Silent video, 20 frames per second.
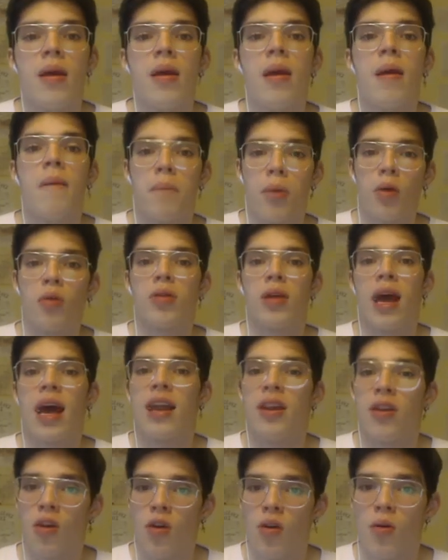both at
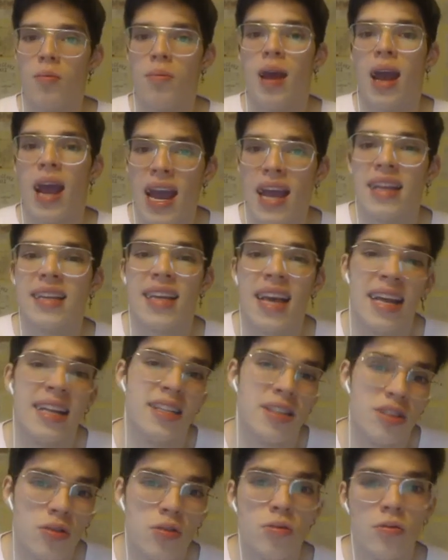home and at
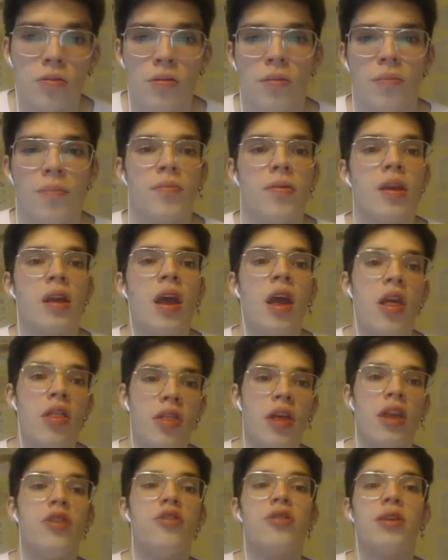school.
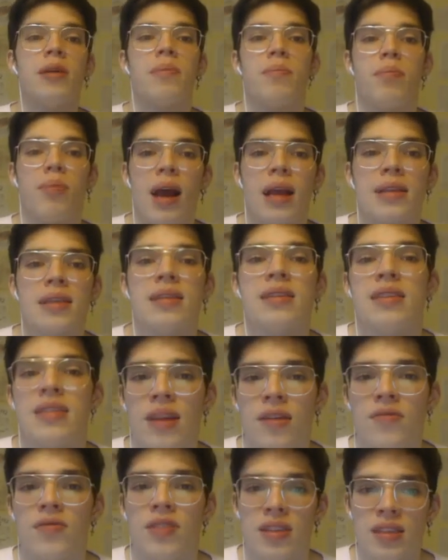Then you can practice
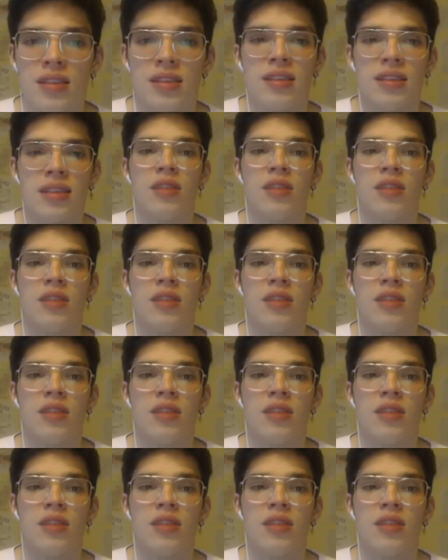self-distancing